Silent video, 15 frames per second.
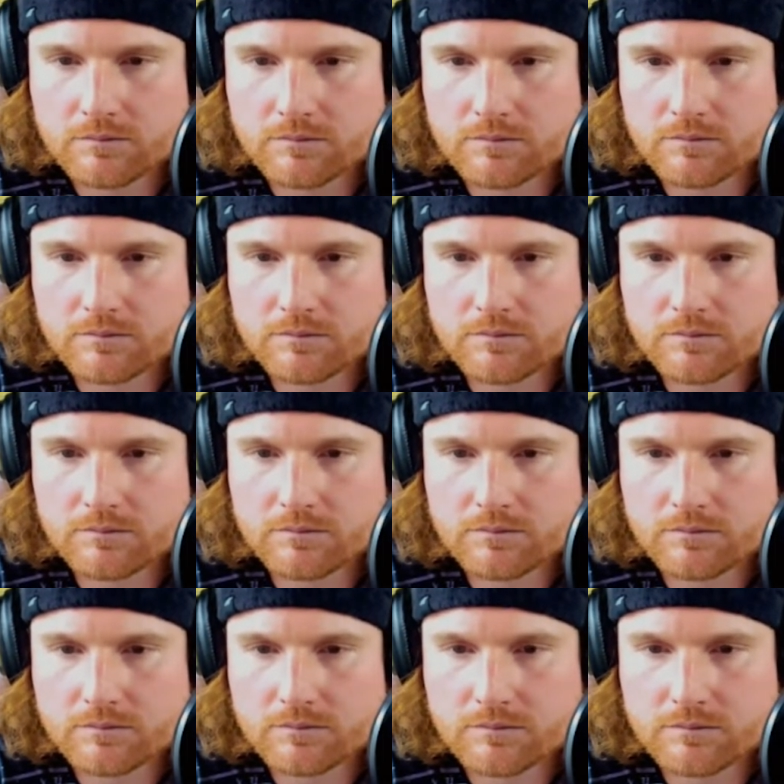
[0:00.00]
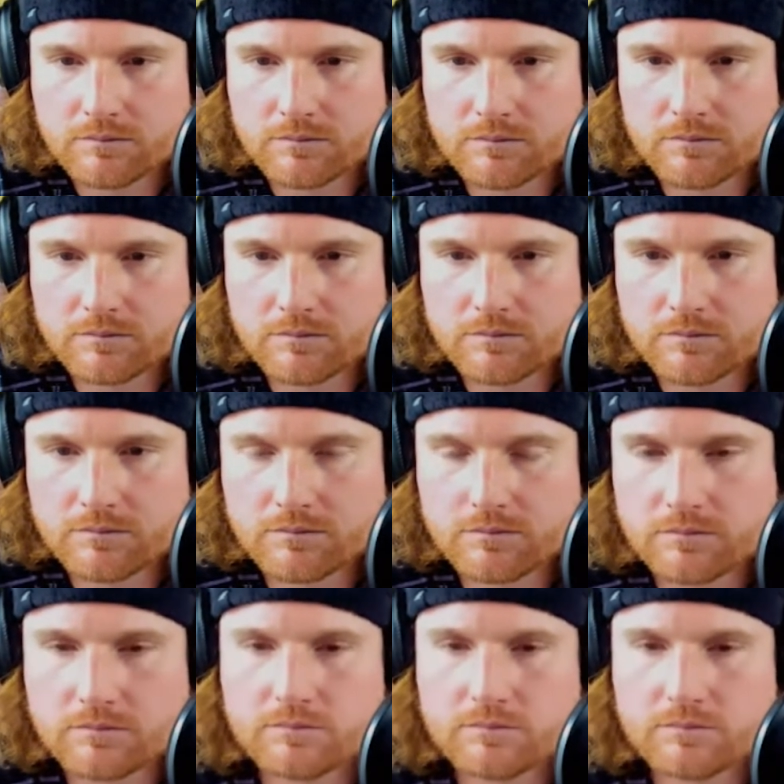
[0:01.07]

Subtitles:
(not speaking)